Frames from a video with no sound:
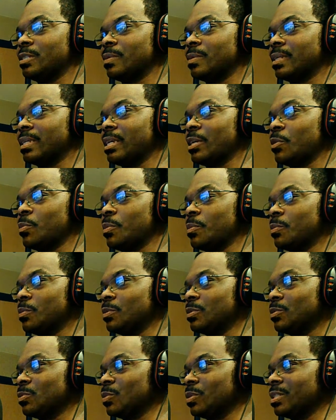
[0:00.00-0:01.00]
but I can't remember
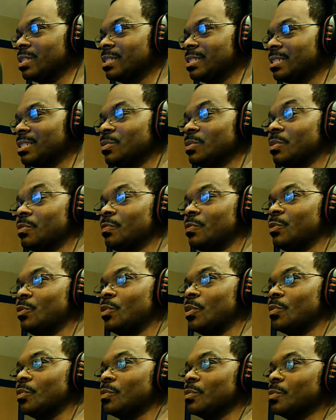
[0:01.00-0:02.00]
which one, because it was a
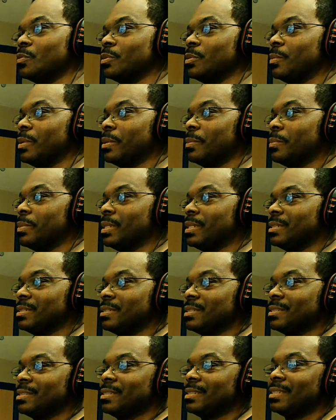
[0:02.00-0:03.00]
few of them want to make bets.